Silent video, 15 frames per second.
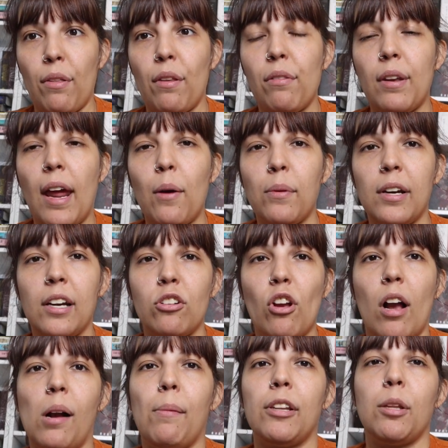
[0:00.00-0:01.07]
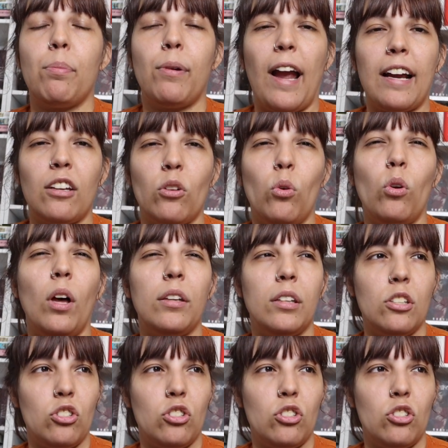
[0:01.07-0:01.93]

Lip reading: and so now we're going to talk about the practical and